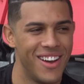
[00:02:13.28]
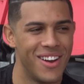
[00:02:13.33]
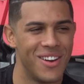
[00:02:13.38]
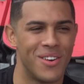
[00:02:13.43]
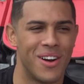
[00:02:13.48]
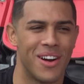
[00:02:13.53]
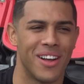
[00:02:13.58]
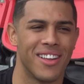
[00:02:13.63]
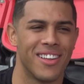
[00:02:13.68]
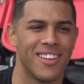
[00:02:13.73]

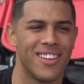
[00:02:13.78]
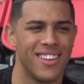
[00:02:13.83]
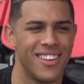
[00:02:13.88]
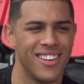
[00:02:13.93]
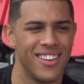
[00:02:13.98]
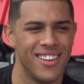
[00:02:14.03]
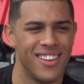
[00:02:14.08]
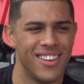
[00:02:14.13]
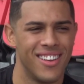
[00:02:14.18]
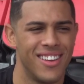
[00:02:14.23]
Well,
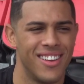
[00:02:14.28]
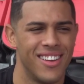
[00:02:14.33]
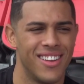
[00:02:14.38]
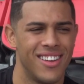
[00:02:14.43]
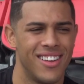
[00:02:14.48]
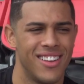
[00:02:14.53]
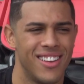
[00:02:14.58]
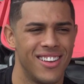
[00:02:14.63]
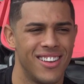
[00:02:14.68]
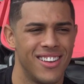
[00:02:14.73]

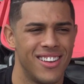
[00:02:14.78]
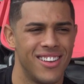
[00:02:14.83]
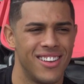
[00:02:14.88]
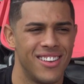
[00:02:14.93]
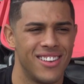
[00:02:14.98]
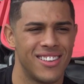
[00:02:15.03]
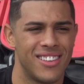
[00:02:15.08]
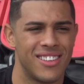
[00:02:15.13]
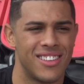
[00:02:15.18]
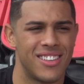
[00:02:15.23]

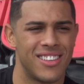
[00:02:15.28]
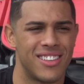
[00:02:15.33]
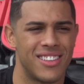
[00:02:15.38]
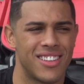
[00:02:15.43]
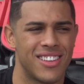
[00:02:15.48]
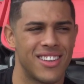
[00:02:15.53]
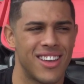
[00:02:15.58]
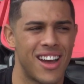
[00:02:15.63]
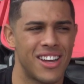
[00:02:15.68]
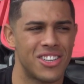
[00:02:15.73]
this is
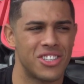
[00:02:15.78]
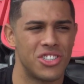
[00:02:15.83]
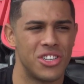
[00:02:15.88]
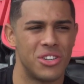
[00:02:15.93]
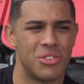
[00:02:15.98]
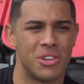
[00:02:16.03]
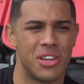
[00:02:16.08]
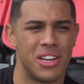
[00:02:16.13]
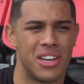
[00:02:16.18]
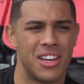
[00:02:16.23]

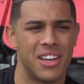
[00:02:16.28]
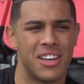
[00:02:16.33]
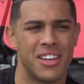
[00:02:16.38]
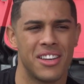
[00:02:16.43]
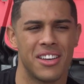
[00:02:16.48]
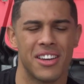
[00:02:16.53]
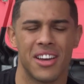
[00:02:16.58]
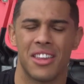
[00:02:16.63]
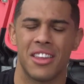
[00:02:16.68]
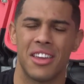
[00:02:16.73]
Gachi, really.
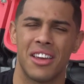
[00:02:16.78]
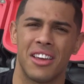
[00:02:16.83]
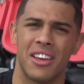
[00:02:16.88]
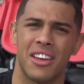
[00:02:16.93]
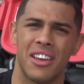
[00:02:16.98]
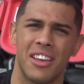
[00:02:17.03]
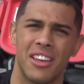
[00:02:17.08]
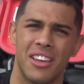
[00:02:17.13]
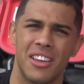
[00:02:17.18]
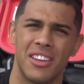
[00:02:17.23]
I think
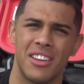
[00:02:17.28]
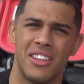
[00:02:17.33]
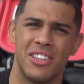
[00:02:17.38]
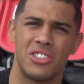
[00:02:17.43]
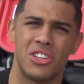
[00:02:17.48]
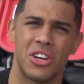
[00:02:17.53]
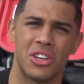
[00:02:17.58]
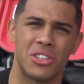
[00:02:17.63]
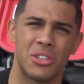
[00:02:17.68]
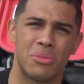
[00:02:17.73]
he
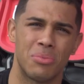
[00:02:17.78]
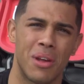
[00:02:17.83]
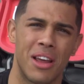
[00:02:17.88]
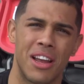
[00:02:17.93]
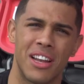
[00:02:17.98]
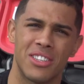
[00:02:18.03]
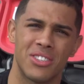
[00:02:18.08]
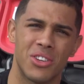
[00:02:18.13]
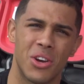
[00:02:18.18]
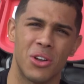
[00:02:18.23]
chucks his
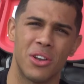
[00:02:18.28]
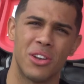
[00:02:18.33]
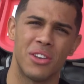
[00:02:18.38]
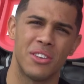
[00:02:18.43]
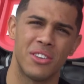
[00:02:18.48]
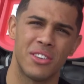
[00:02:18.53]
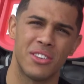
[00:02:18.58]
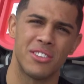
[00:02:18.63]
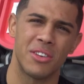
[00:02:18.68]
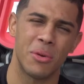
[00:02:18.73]
playlist
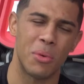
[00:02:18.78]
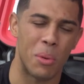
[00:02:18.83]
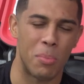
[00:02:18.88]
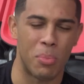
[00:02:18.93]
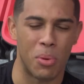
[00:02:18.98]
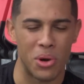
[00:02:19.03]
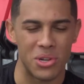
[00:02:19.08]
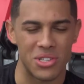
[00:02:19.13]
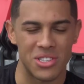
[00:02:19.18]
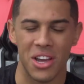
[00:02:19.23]
on. Some of the
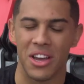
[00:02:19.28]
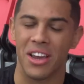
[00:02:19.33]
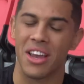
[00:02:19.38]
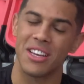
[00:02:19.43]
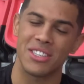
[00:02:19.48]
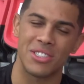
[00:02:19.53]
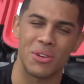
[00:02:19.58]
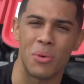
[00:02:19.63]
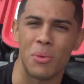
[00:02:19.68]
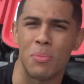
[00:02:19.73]
boys like
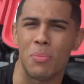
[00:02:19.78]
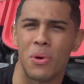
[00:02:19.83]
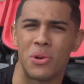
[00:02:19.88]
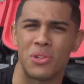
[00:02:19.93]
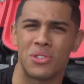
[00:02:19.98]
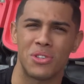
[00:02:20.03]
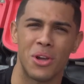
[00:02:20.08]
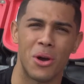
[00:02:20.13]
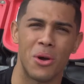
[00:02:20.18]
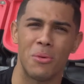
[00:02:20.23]
it, some of the
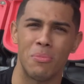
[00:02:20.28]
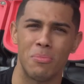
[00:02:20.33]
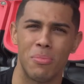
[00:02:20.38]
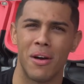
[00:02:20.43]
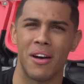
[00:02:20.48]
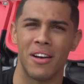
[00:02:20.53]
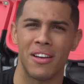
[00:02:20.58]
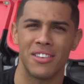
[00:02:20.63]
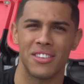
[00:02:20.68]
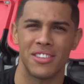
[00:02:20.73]
boys don't,
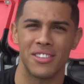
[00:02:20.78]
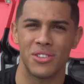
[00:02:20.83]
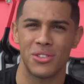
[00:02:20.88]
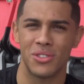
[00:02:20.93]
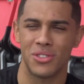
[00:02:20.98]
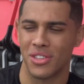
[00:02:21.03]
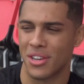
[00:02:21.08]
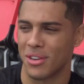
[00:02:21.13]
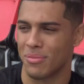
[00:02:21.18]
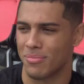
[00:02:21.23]
but
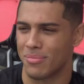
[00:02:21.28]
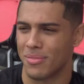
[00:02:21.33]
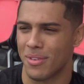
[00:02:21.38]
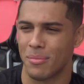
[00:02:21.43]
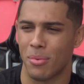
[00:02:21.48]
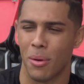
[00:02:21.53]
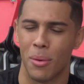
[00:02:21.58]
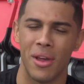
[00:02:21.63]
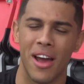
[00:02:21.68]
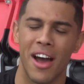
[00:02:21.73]
you see
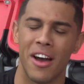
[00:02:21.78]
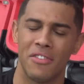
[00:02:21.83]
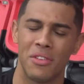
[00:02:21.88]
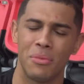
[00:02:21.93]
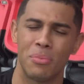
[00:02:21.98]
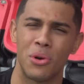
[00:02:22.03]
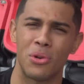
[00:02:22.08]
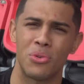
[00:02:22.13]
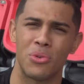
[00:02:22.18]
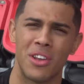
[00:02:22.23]
probably half of
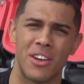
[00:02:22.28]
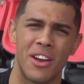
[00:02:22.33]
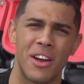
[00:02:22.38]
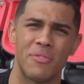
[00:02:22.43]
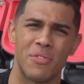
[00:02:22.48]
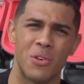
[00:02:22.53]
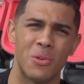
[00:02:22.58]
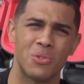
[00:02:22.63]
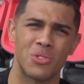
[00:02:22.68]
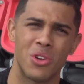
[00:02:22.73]
the boys with their
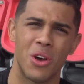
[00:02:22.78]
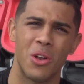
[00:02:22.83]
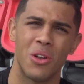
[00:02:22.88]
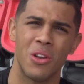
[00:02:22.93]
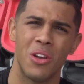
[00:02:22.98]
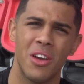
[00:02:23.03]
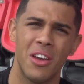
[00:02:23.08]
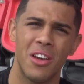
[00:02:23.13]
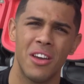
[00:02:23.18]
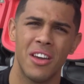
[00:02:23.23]
headphones on.
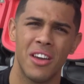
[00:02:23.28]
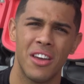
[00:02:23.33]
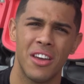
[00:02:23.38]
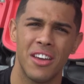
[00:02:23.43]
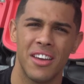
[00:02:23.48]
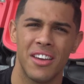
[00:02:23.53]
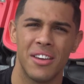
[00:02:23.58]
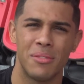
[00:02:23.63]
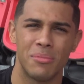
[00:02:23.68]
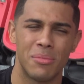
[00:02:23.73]

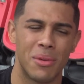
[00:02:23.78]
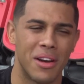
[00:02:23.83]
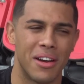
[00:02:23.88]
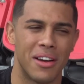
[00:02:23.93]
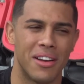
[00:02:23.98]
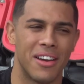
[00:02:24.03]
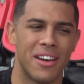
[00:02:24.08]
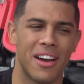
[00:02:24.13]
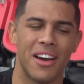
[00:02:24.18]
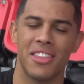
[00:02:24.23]

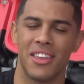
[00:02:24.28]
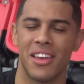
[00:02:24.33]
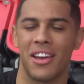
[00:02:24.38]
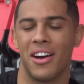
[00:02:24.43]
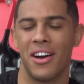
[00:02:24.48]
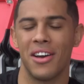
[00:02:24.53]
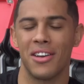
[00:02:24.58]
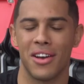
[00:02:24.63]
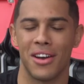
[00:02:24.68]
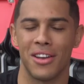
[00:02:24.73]
But I think
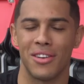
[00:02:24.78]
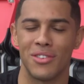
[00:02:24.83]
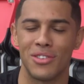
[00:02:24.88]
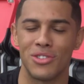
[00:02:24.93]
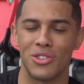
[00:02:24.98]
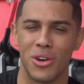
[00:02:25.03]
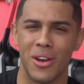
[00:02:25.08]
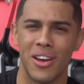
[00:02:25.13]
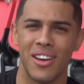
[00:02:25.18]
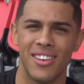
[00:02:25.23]
I kind of
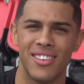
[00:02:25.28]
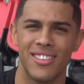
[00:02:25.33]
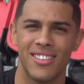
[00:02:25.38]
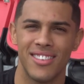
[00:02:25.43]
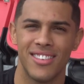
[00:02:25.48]
enjoy it.